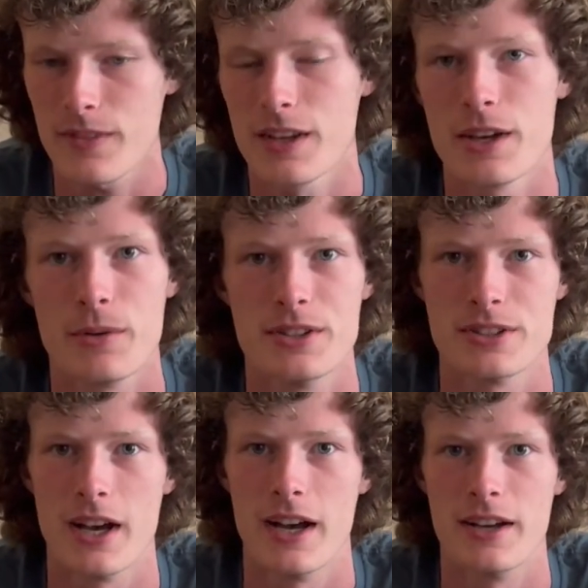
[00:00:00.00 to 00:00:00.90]
It was
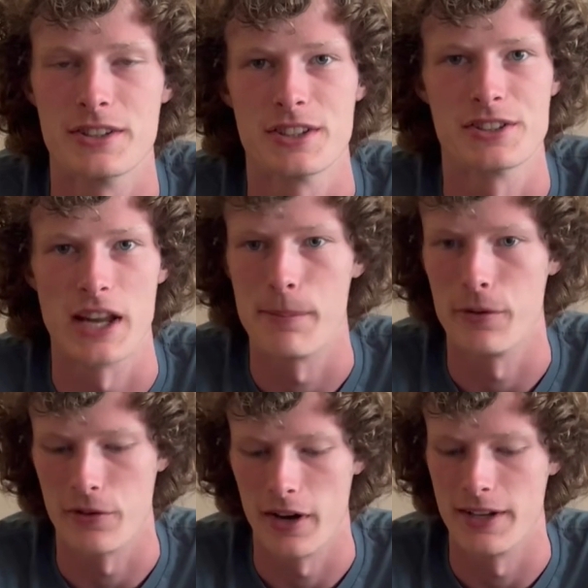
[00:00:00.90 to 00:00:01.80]
just a staple
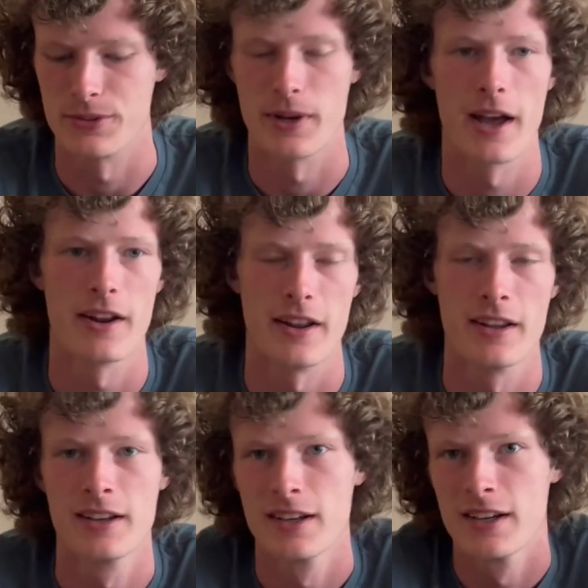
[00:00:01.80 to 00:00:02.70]
for us. We had it
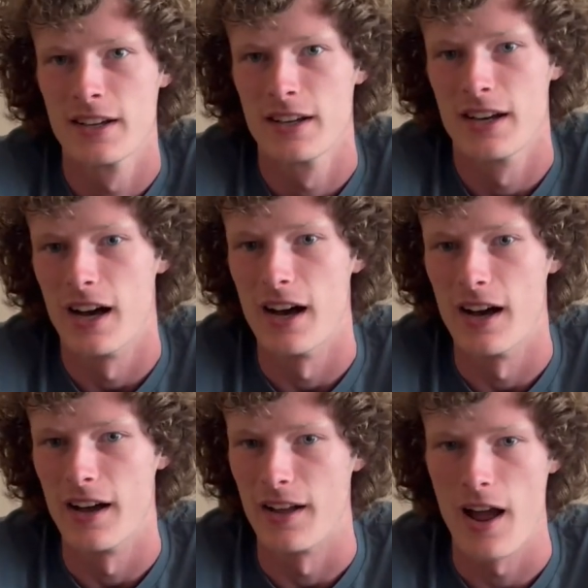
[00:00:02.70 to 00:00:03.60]

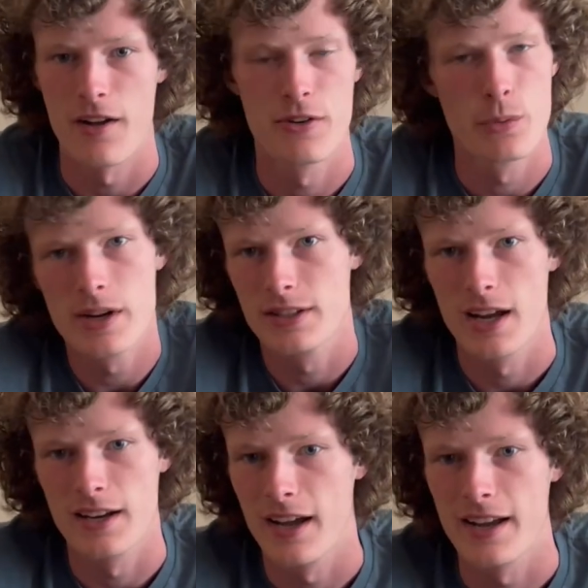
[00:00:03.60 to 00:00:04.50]
every
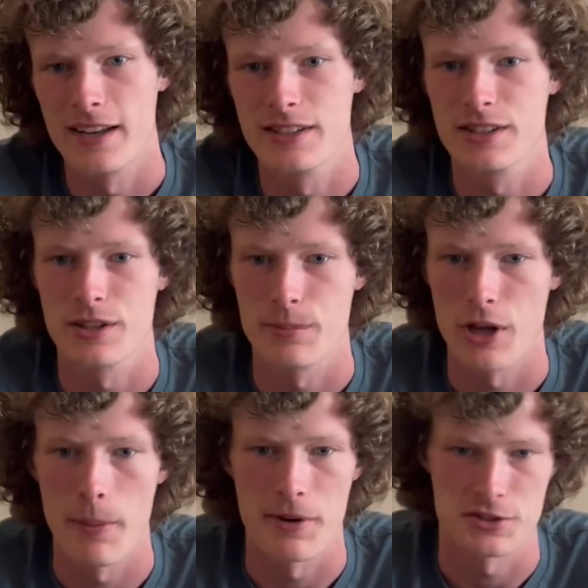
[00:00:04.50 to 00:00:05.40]
weekday night. He'd be
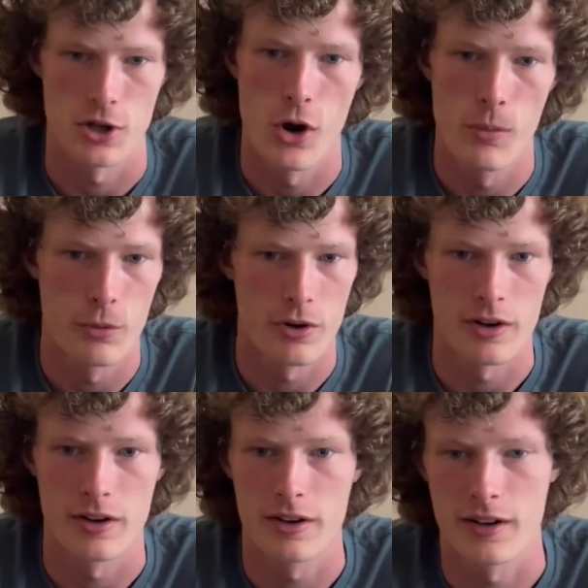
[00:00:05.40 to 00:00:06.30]
helping us with
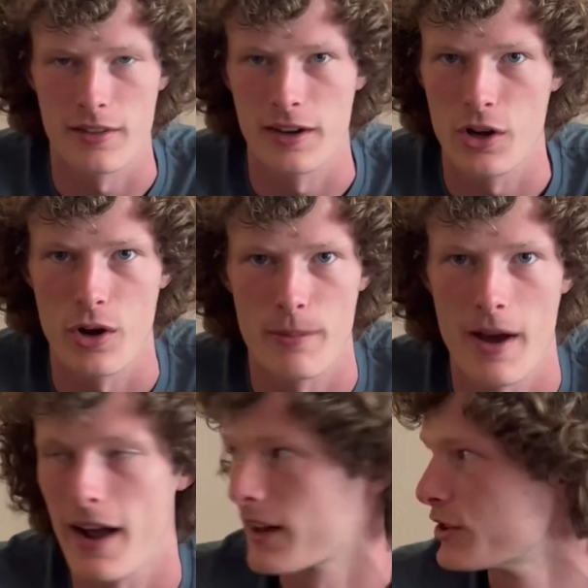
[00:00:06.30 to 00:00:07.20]
homework and then going
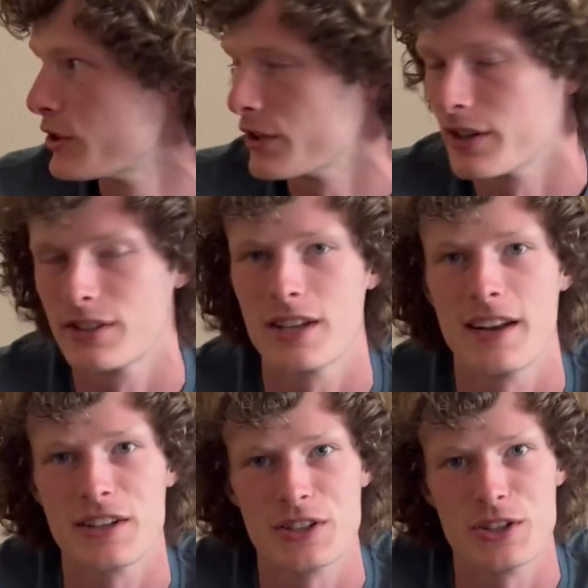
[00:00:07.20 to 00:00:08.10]
back and
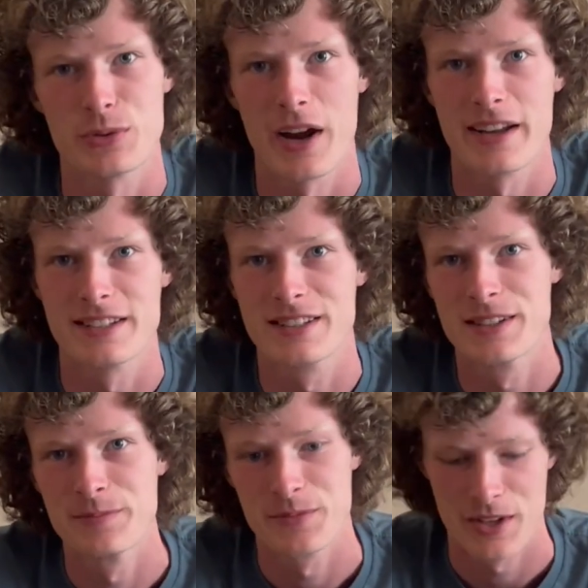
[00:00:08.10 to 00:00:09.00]
tending to this rice.
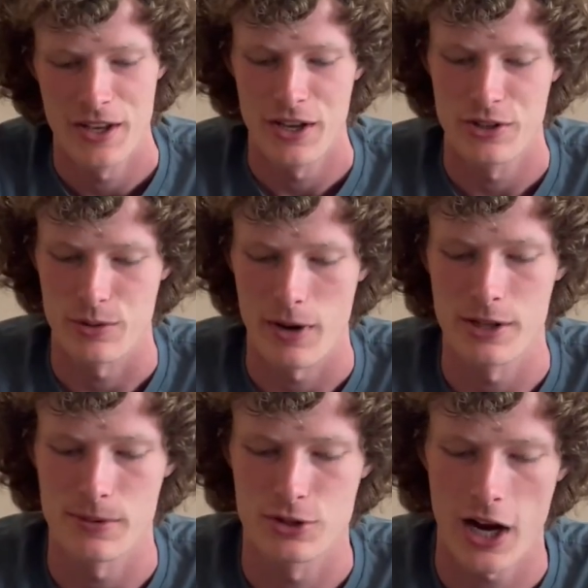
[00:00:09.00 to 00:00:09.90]
Just
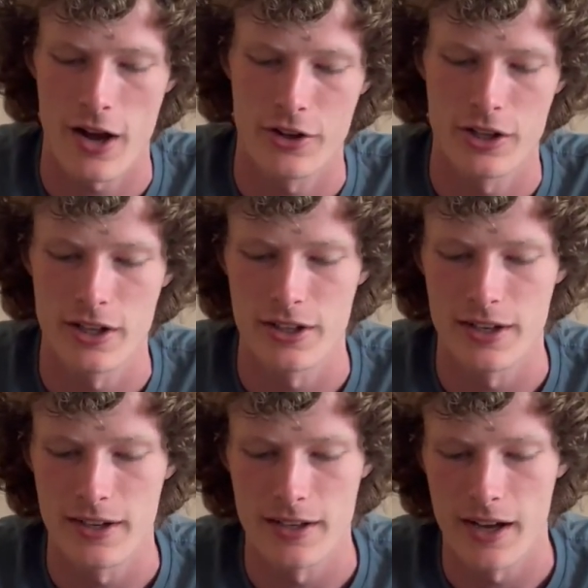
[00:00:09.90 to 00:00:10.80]
reminds me of childhood
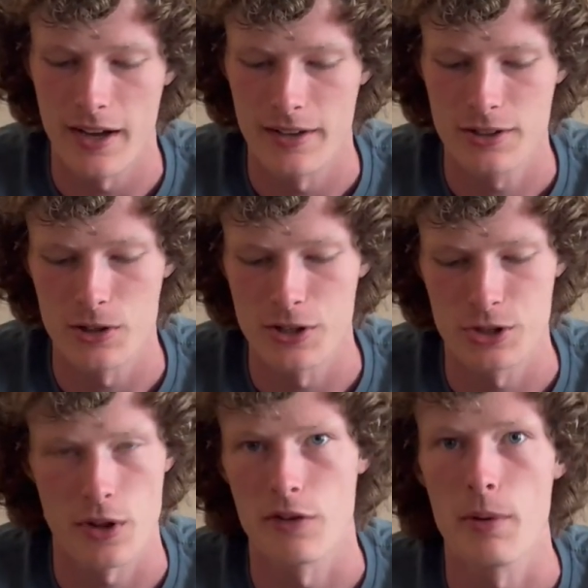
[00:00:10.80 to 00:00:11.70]
and
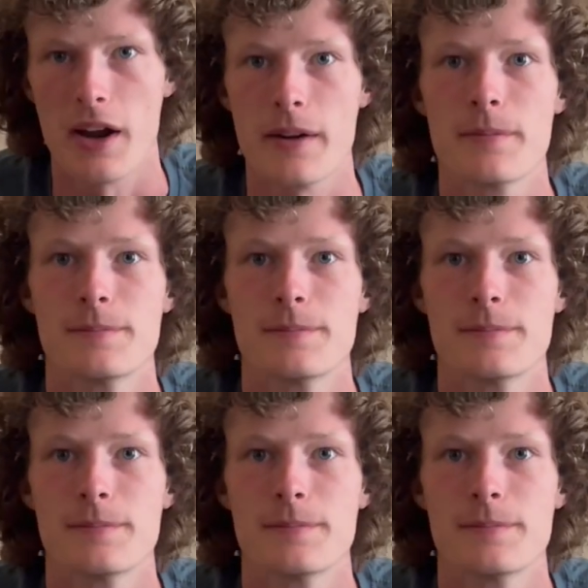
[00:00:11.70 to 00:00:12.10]
delicious with every bite.